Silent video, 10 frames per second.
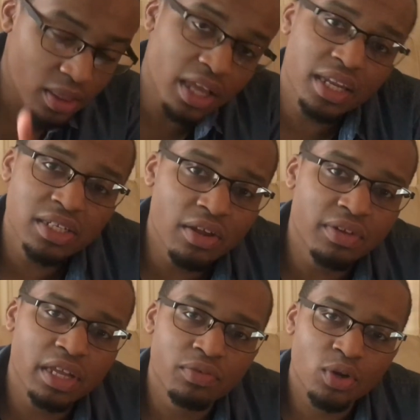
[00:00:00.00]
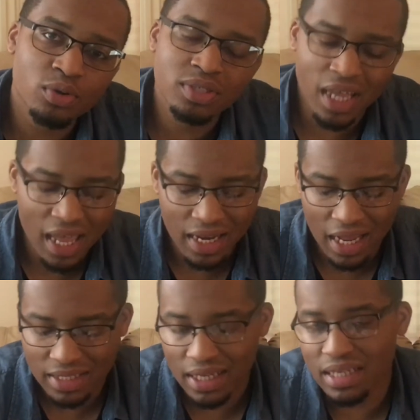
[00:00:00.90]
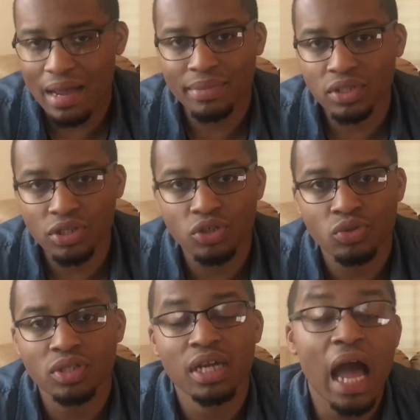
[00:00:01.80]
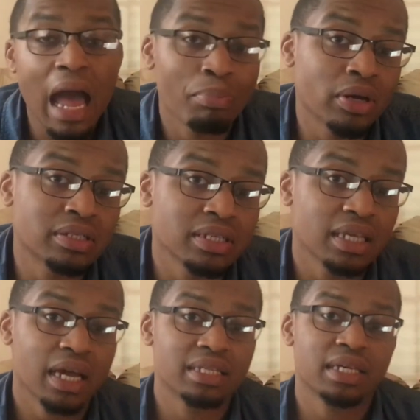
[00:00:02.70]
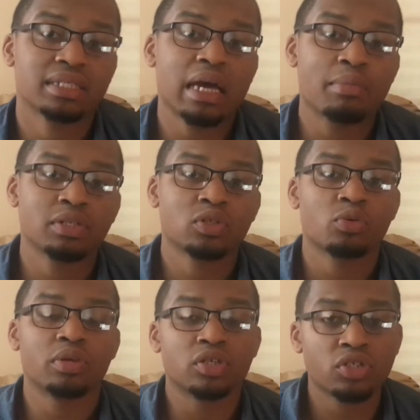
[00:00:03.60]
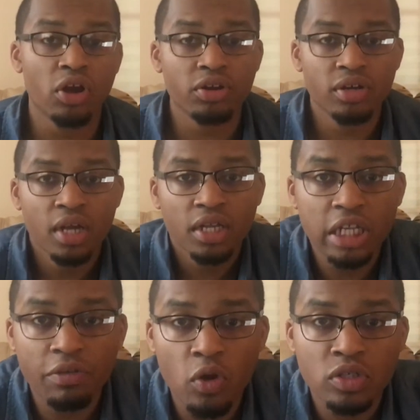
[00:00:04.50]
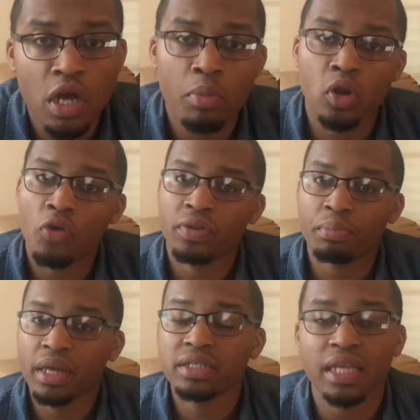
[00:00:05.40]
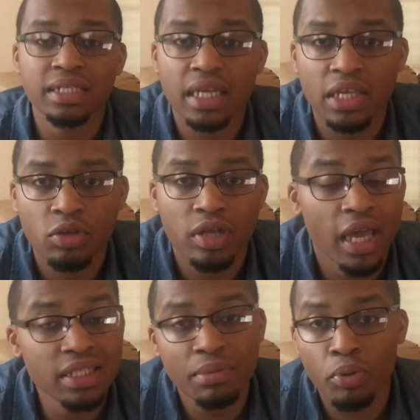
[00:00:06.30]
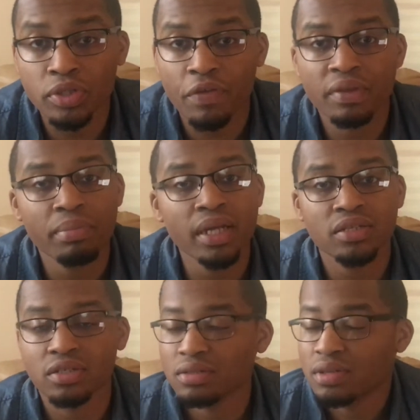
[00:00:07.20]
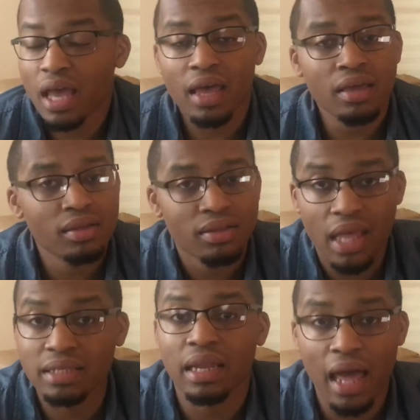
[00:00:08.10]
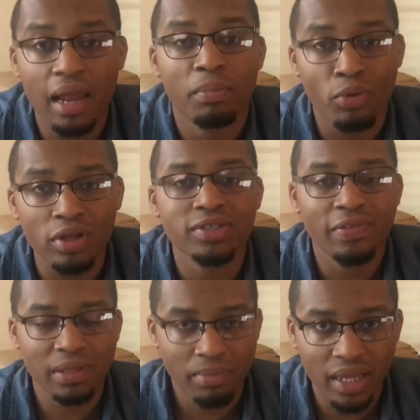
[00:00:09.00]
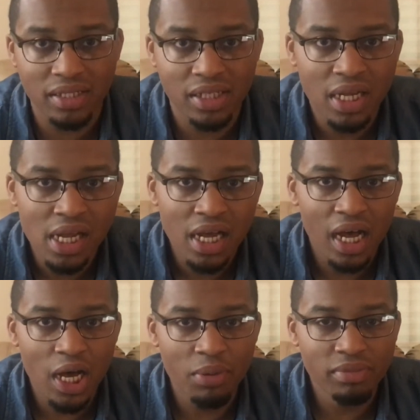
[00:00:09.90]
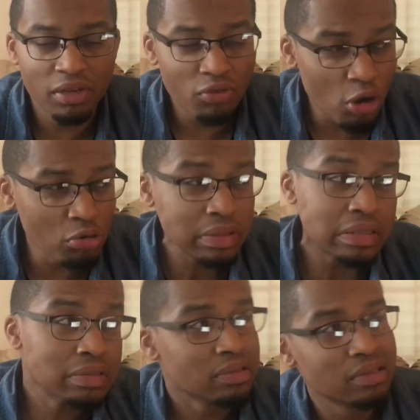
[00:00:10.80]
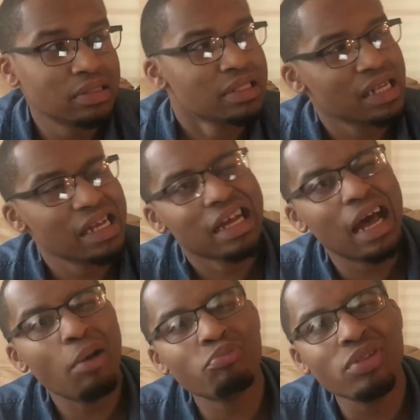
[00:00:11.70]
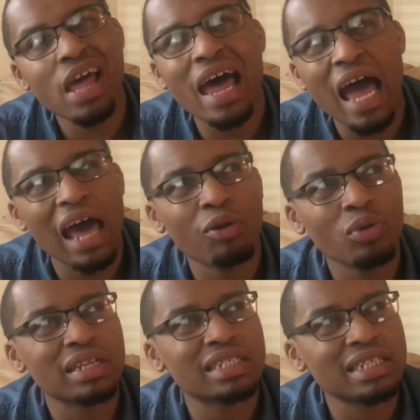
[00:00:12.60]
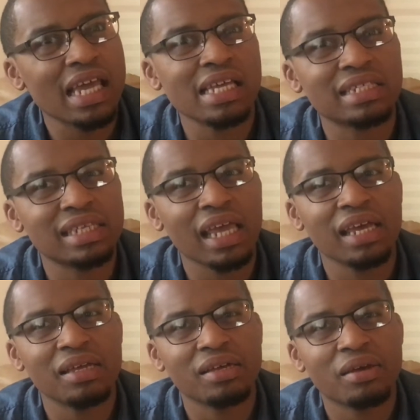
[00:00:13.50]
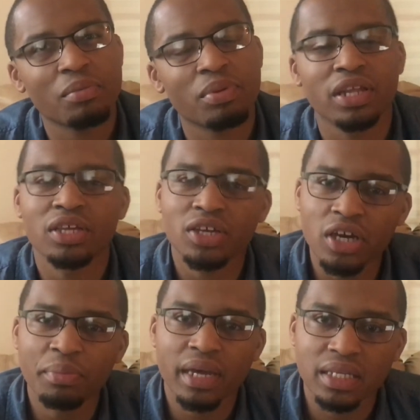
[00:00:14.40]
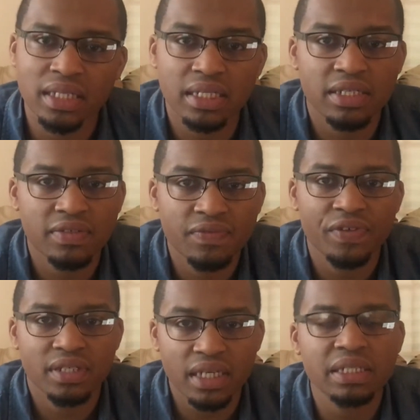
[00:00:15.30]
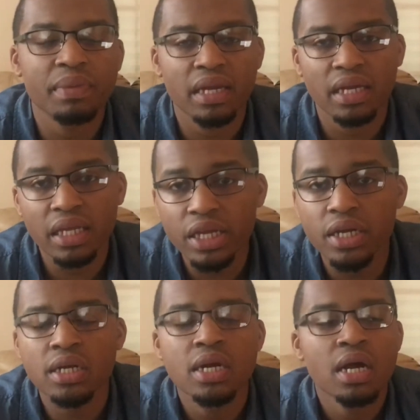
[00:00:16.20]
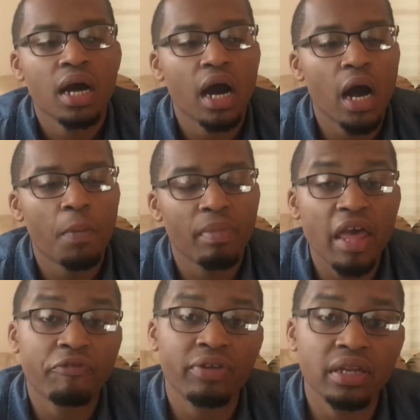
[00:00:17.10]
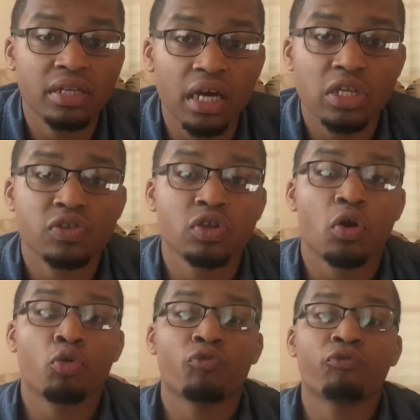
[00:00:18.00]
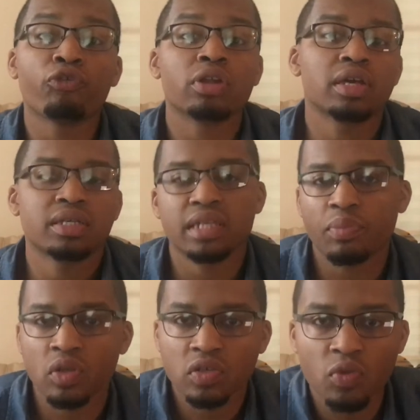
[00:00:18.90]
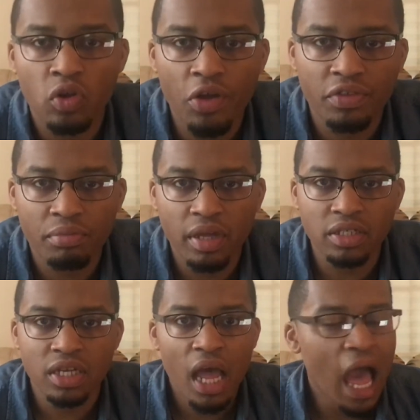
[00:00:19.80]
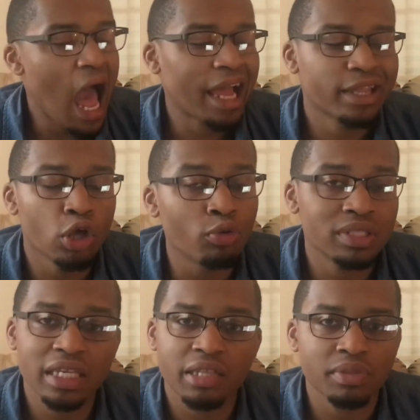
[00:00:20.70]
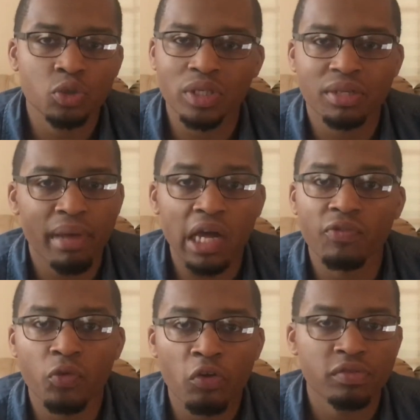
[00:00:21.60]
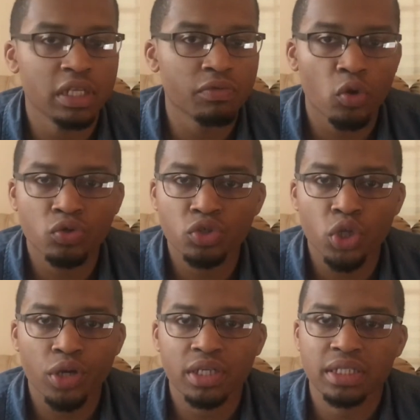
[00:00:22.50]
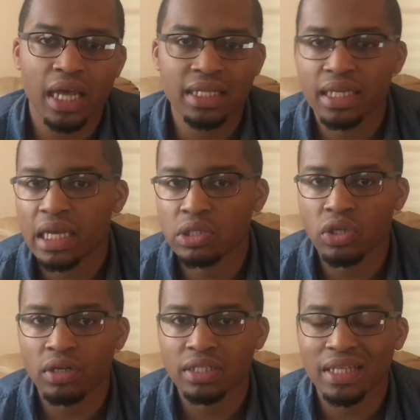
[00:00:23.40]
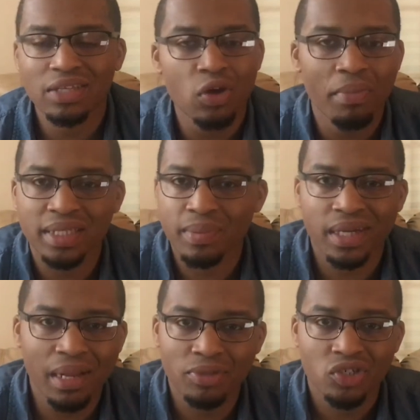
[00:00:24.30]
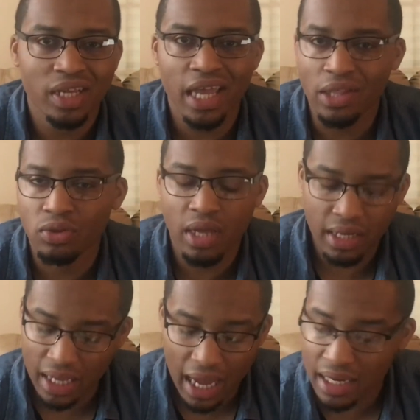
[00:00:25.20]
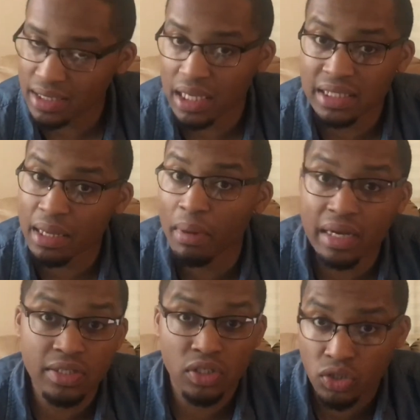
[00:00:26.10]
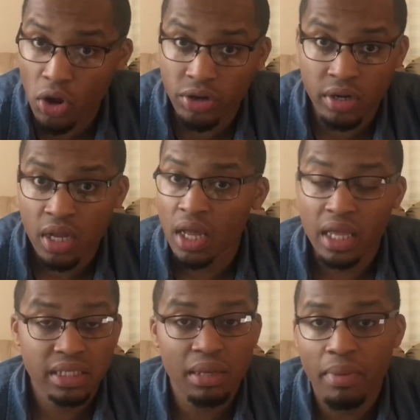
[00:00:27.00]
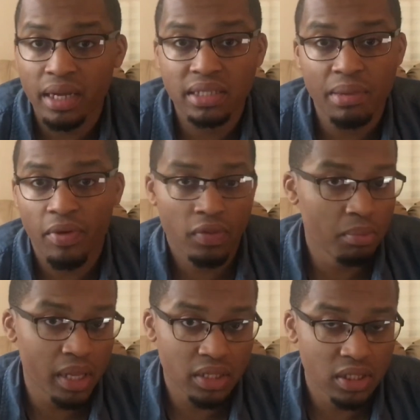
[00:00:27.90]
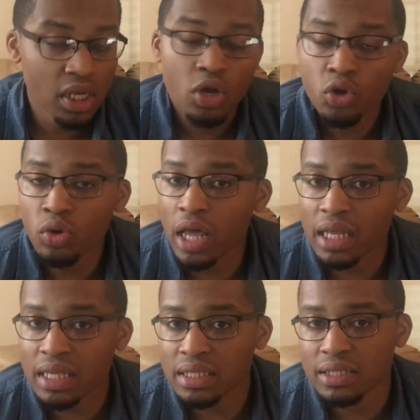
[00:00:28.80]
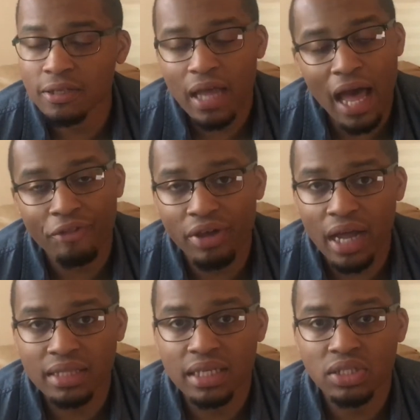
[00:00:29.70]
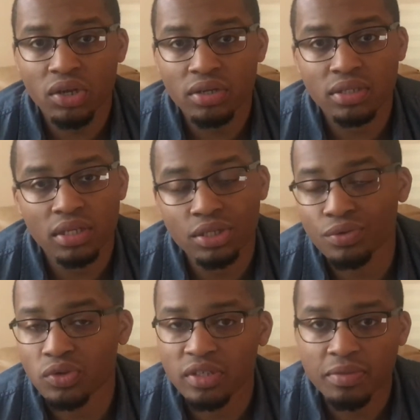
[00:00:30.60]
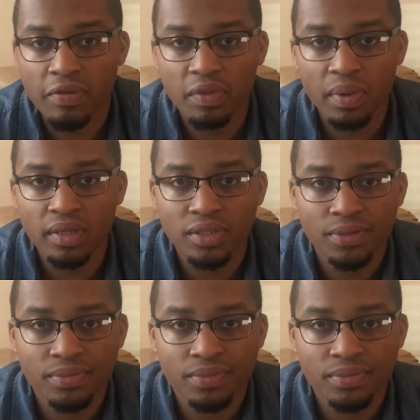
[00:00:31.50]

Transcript: The addition of D Rose and Isaiah Thomas are huge. I personally think Isaiah Thomas is going to be the starter. D Rose coming off the bench, that second unit, 18 points off the bench, Hey, that's a lot of points off the bench. Um, D Rose, I'm not. I don't want to say it. Say it, but he could be a contention for six man in a year um, if he does, you know, fully accept his role off the bench. I don't see them switching back and forth. D Rose, you start to stay. Isaiah, you start to stay. It's gonna mess up their chemistry. They can't do that. They gotta say somebody is a starter and somebody's coming off the bench. Who that is, I think IT starts and D Rose comes off the bench.